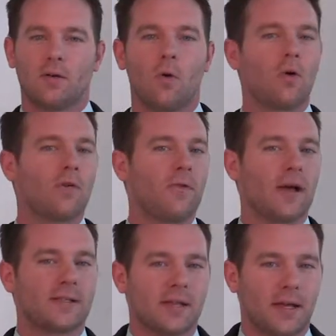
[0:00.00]
Or if
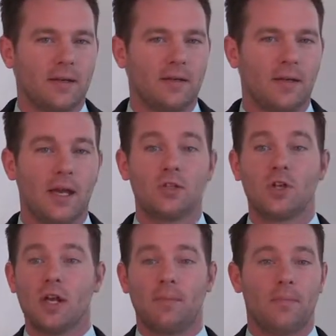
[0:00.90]
I say, hey
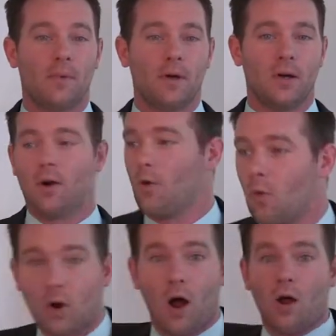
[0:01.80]
Jim,
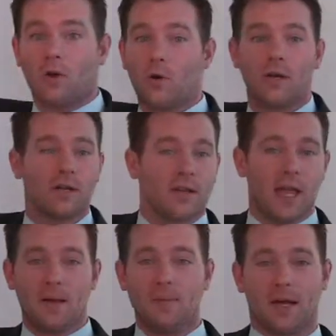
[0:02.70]
we're all going to the
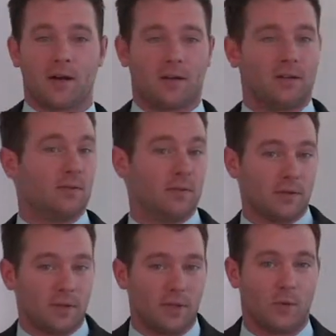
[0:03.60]
game later.
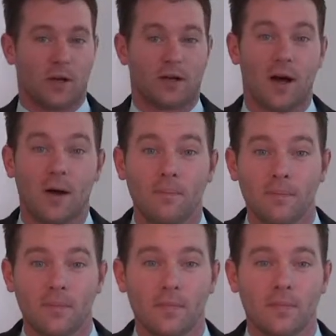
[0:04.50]
You want to
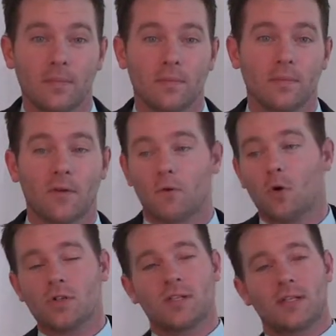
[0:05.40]
come? Of
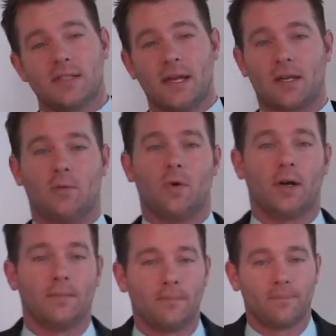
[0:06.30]
course, the second
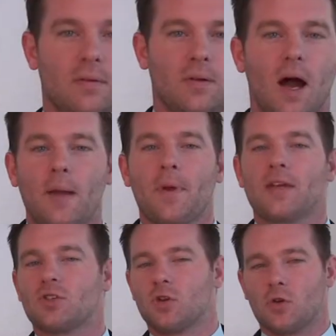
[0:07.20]
one.
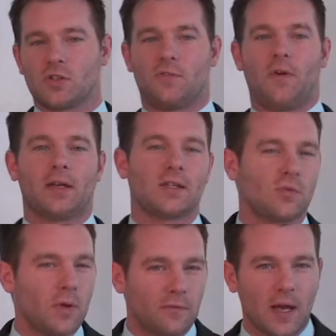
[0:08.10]
iBank's Jones effect
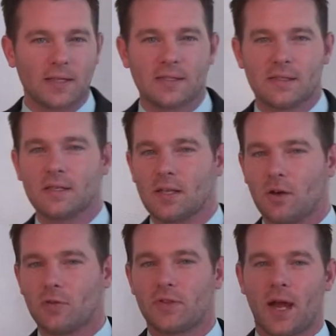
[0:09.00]
is we've got
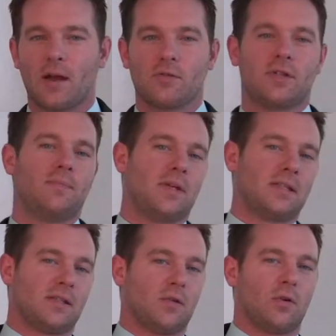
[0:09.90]
600,000
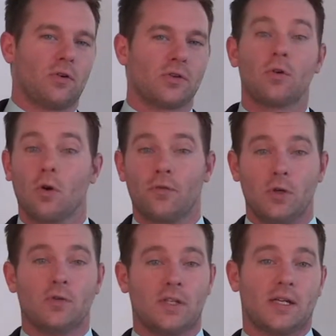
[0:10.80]
business owners who have
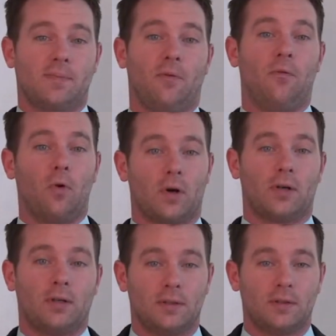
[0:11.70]
used us before.
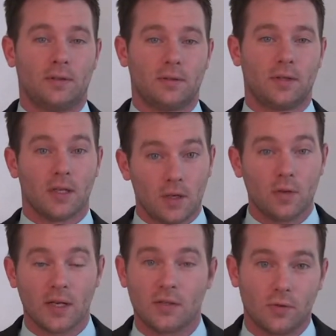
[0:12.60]
You
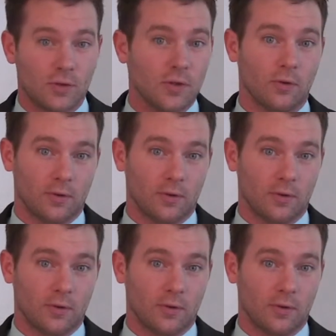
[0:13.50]
need to too.